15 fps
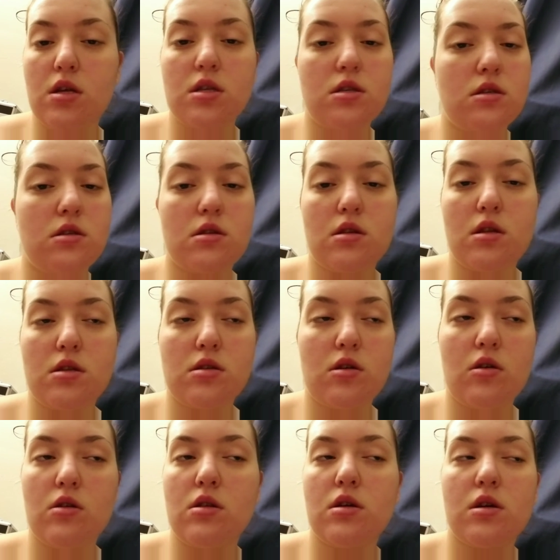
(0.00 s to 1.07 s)
That's
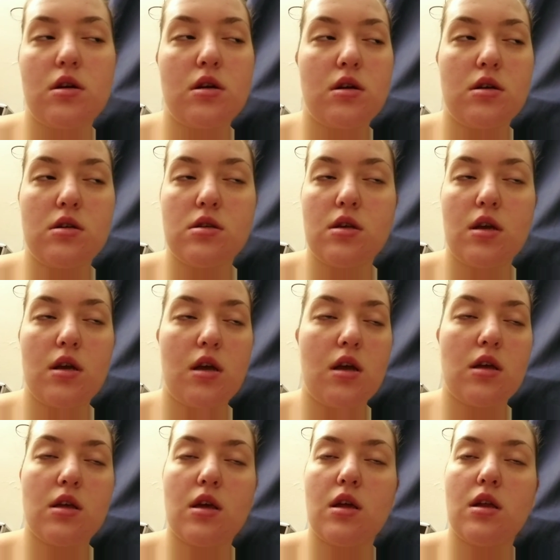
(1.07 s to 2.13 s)
that's all there is.
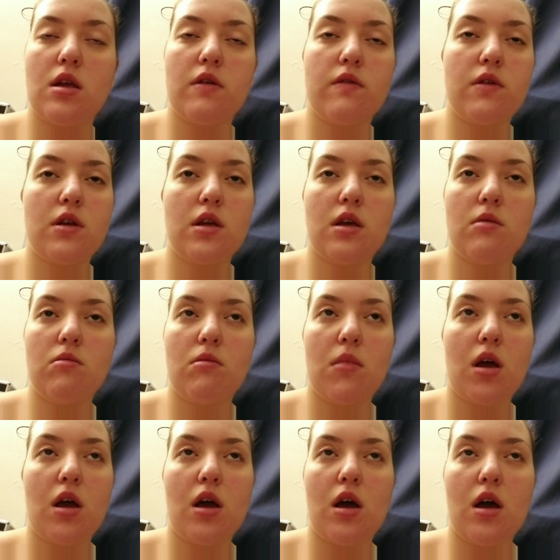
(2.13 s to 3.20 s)
I, I can't even keep
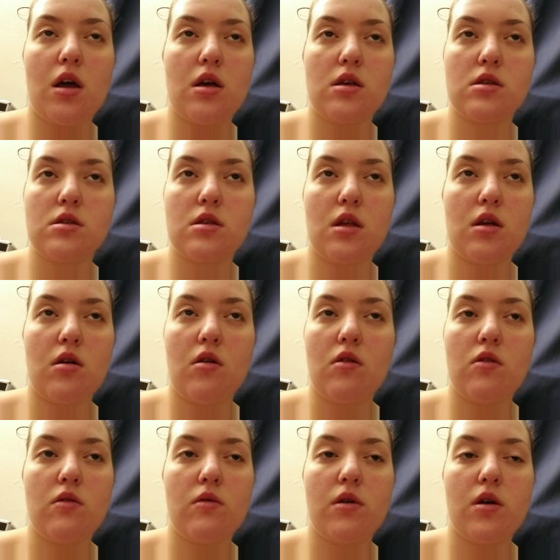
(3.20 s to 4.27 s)
my eyes
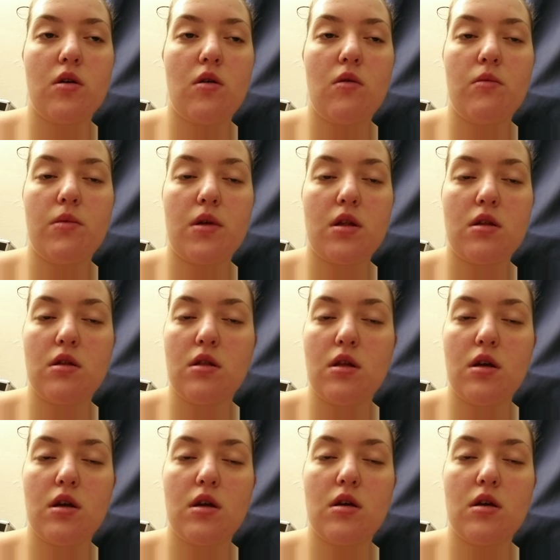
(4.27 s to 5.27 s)
like all the way open.